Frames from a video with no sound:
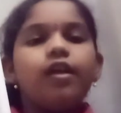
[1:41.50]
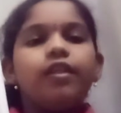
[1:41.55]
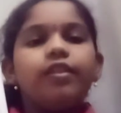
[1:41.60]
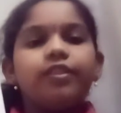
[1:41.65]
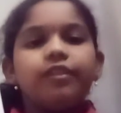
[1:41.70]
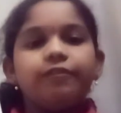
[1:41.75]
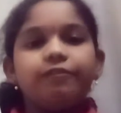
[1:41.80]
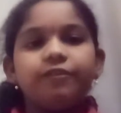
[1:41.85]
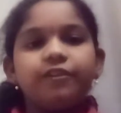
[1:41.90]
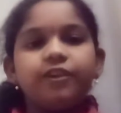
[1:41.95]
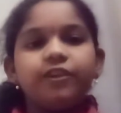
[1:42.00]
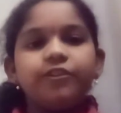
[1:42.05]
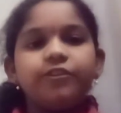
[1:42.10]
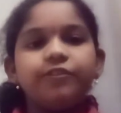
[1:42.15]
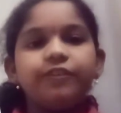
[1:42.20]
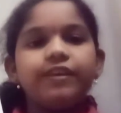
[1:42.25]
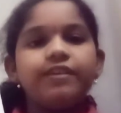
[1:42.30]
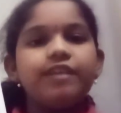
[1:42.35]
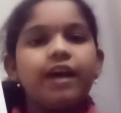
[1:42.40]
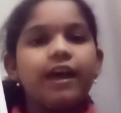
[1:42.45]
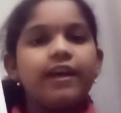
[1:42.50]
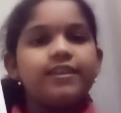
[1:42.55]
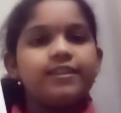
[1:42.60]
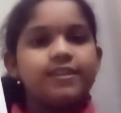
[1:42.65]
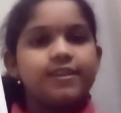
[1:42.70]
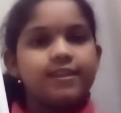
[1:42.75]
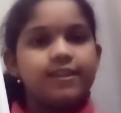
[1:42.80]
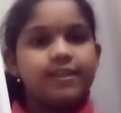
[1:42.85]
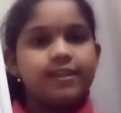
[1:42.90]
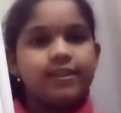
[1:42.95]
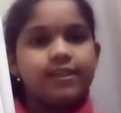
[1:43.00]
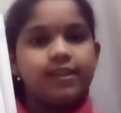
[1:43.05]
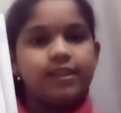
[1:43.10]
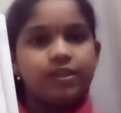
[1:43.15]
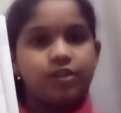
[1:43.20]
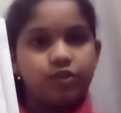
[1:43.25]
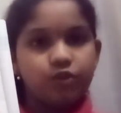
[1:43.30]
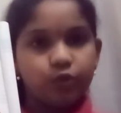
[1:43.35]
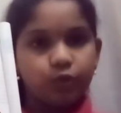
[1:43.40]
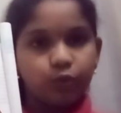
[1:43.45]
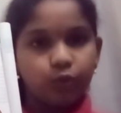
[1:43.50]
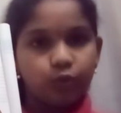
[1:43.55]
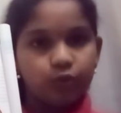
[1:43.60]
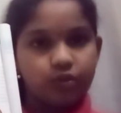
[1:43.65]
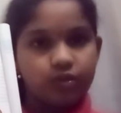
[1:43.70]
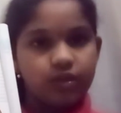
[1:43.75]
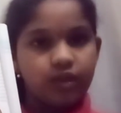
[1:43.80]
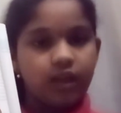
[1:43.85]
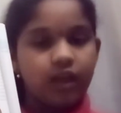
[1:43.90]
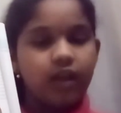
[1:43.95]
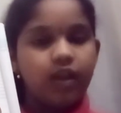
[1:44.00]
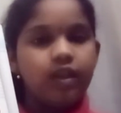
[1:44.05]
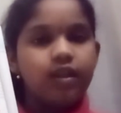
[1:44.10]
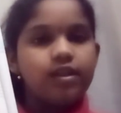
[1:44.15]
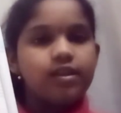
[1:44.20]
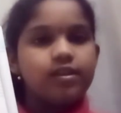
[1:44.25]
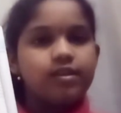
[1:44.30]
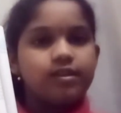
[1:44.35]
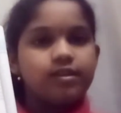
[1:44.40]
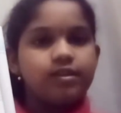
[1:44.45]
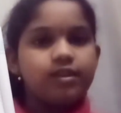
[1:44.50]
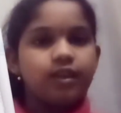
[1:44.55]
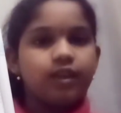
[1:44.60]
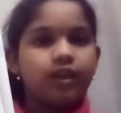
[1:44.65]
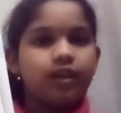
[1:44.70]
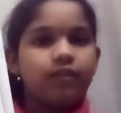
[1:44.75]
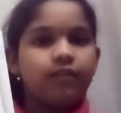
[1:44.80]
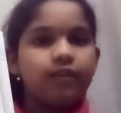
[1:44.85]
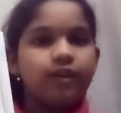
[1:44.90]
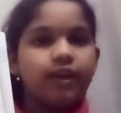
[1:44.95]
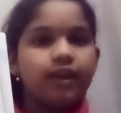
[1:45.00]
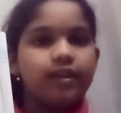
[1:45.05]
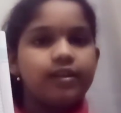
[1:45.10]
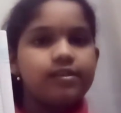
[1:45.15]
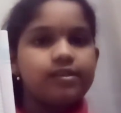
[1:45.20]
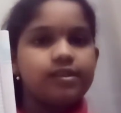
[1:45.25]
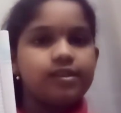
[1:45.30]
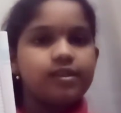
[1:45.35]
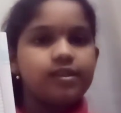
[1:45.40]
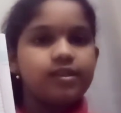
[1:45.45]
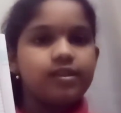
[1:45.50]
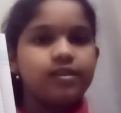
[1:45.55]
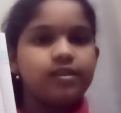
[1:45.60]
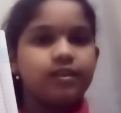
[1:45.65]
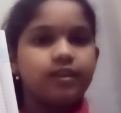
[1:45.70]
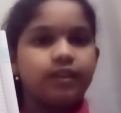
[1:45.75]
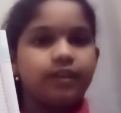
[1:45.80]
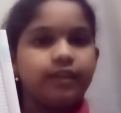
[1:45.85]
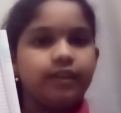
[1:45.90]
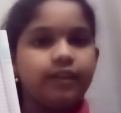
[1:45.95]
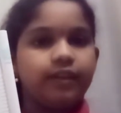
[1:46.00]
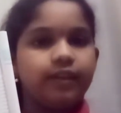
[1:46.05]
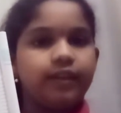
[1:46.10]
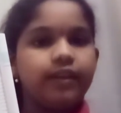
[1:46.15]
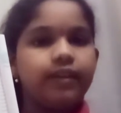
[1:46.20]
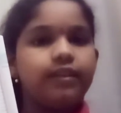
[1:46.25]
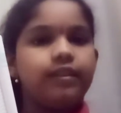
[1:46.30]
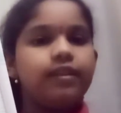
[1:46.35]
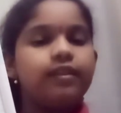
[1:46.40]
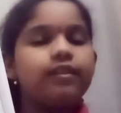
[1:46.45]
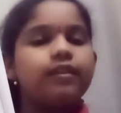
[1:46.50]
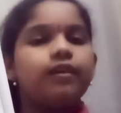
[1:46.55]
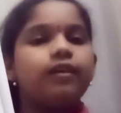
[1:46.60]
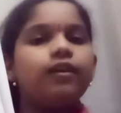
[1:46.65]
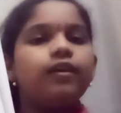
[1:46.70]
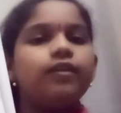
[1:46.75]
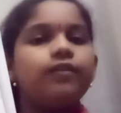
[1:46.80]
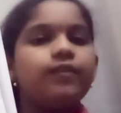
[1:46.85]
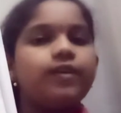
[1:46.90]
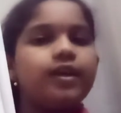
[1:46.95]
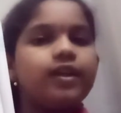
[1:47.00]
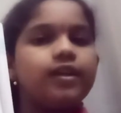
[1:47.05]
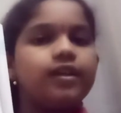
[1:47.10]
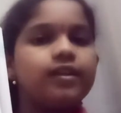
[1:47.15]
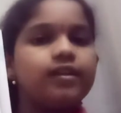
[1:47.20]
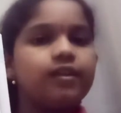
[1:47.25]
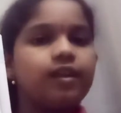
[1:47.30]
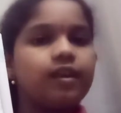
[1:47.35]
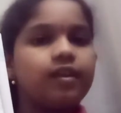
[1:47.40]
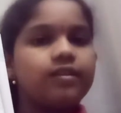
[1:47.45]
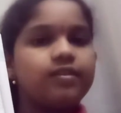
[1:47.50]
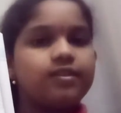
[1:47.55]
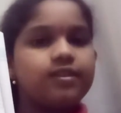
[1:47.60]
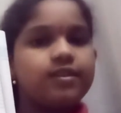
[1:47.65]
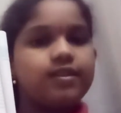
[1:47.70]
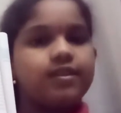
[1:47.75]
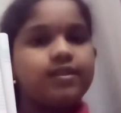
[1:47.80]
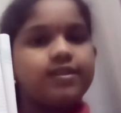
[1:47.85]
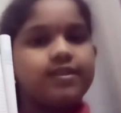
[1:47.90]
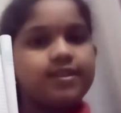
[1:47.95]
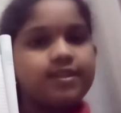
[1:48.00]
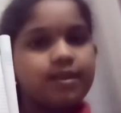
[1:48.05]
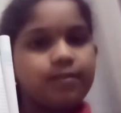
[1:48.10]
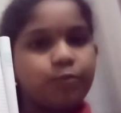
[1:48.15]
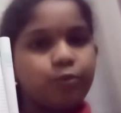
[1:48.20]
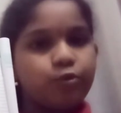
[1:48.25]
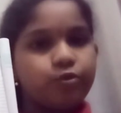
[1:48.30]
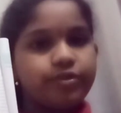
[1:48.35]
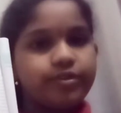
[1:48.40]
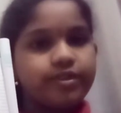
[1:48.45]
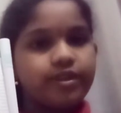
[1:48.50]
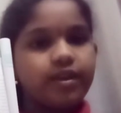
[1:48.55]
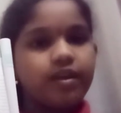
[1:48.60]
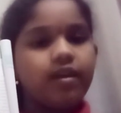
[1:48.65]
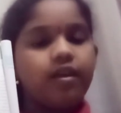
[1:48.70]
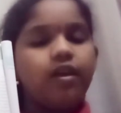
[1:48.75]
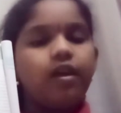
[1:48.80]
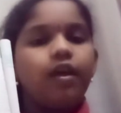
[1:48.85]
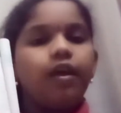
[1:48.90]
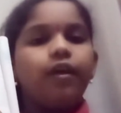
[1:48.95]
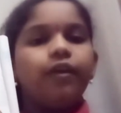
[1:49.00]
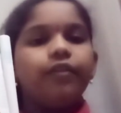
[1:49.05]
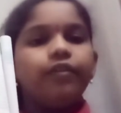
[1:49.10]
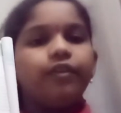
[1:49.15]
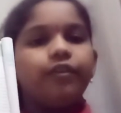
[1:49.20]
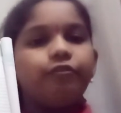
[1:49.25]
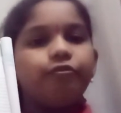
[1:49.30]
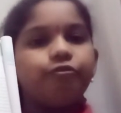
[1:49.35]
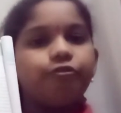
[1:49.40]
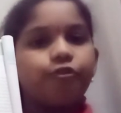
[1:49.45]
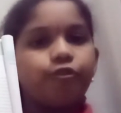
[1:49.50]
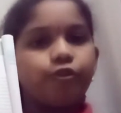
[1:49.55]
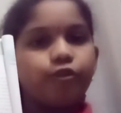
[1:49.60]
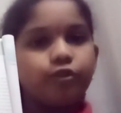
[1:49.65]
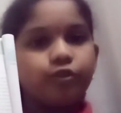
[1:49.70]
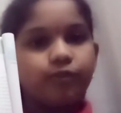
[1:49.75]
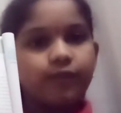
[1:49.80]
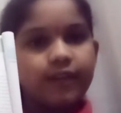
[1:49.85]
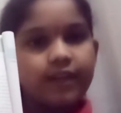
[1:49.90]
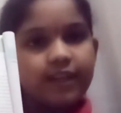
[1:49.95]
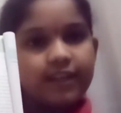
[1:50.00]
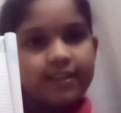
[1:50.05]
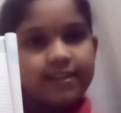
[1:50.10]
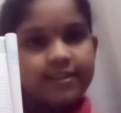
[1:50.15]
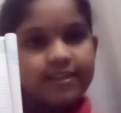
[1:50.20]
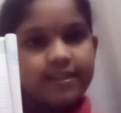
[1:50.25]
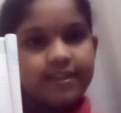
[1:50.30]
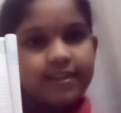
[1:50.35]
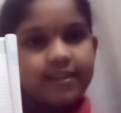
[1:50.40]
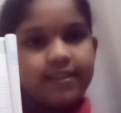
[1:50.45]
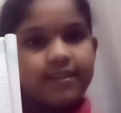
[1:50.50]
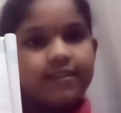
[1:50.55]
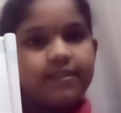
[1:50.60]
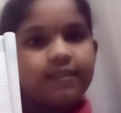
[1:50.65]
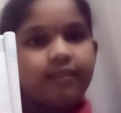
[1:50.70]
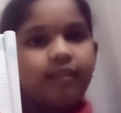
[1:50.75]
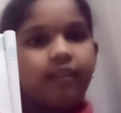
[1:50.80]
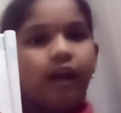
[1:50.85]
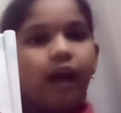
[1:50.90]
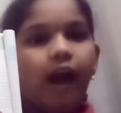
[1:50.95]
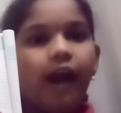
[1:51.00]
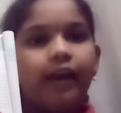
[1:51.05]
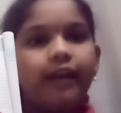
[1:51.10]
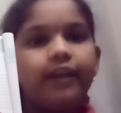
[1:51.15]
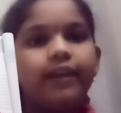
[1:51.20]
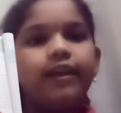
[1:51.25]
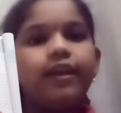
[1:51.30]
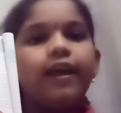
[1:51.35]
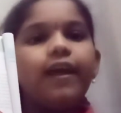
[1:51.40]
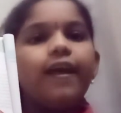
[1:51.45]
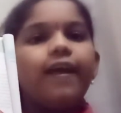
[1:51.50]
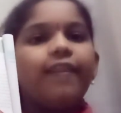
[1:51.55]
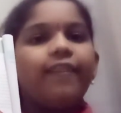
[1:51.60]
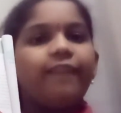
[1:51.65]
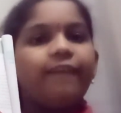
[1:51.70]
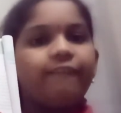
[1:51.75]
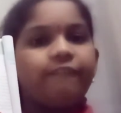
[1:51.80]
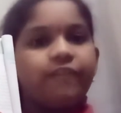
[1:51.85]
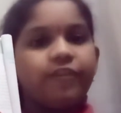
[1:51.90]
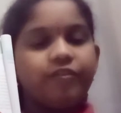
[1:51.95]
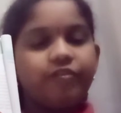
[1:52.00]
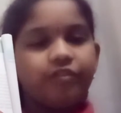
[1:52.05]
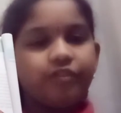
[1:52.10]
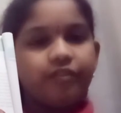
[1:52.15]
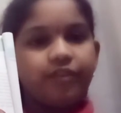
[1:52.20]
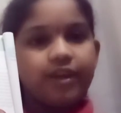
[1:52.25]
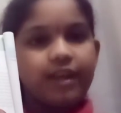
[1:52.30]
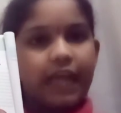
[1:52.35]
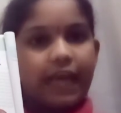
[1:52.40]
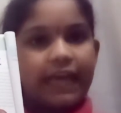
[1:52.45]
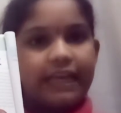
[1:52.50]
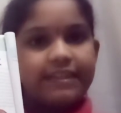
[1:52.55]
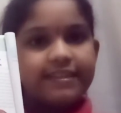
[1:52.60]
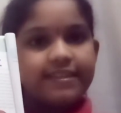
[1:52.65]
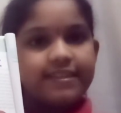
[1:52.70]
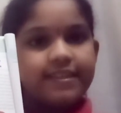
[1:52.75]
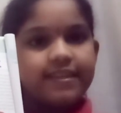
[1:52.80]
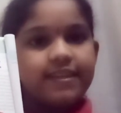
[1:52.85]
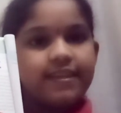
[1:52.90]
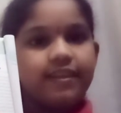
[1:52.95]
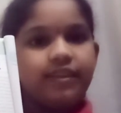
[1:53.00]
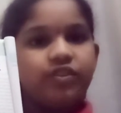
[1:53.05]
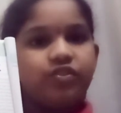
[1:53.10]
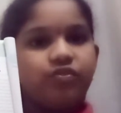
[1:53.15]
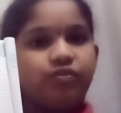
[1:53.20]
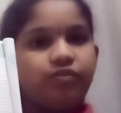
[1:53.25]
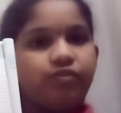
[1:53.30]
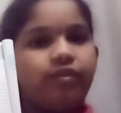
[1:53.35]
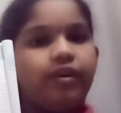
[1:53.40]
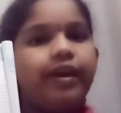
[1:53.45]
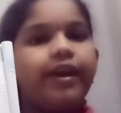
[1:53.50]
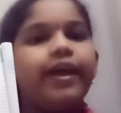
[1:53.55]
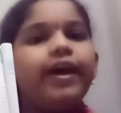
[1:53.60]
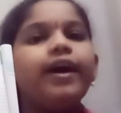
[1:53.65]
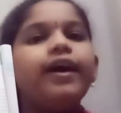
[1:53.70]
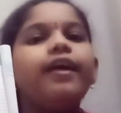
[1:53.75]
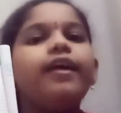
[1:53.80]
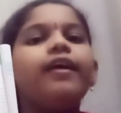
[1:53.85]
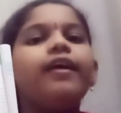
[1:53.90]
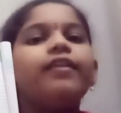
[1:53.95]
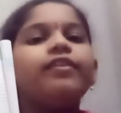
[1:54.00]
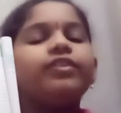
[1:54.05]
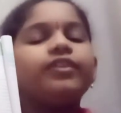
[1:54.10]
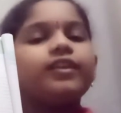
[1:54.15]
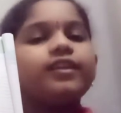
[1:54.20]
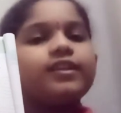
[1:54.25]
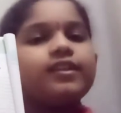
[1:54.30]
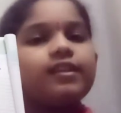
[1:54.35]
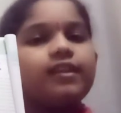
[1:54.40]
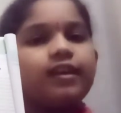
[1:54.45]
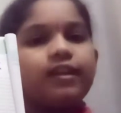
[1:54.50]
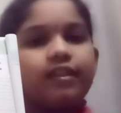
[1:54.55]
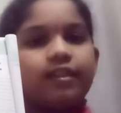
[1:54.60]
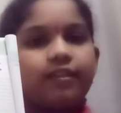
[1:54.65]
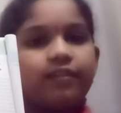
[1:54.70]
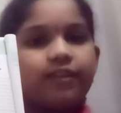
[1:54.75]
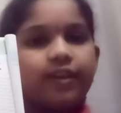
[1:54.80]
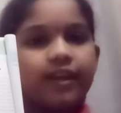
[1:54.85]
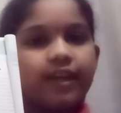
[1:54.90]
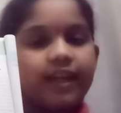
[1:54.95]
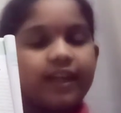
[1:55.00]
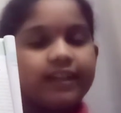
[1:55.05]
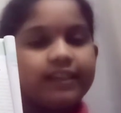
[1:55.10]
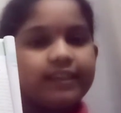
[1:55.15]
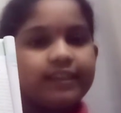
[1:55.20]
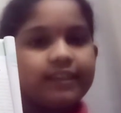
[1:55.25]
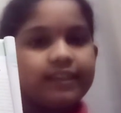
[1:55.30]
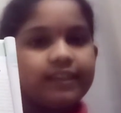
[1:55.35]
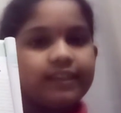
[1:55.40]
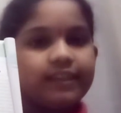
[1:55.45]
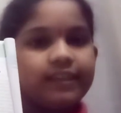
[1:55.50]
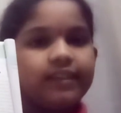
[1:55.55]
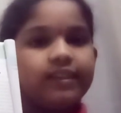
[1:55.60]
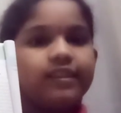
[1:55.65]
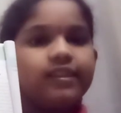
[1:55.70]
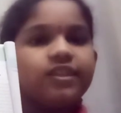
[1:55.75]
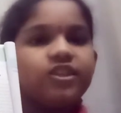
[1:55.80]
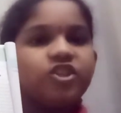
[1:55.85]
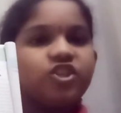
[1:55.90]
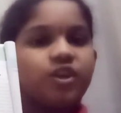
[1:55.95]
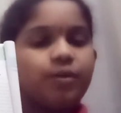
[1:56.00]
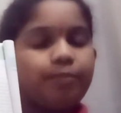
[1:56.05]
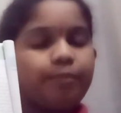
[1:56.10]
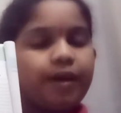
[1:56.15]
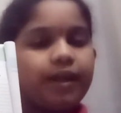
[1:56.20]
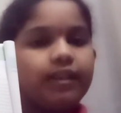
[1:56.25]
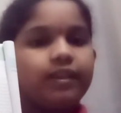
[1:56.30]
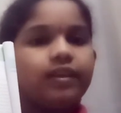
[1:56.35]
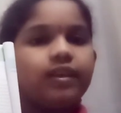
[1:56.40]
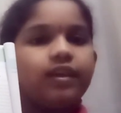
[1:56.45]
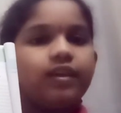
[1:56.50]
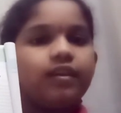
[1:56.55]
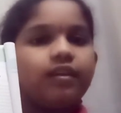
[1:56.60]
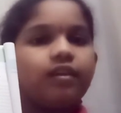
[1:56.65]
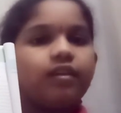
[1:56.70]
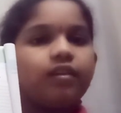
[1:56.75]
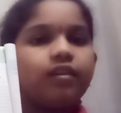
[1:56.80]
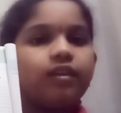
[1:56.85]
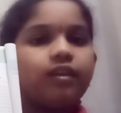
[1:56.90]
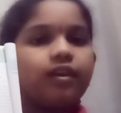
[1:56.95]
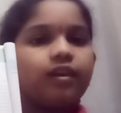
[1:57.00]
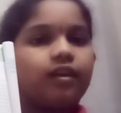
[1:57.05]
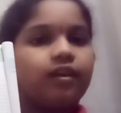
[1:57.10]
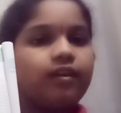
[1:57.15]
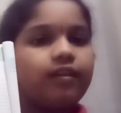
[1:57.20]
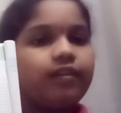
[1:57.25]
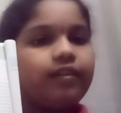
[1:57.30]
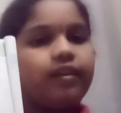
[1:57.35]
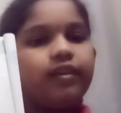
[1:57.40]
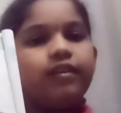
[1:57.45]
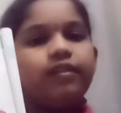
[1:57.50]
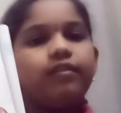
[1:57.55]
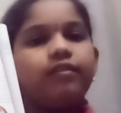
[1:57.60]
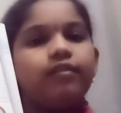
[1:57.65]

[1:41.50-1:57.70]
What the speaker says: The first one I see is dosa. The second one I see is idli. The third one I see is samosa. The fourth one I see is thali. The fifth one I see is vada. The sixth one I see is chapati and curry.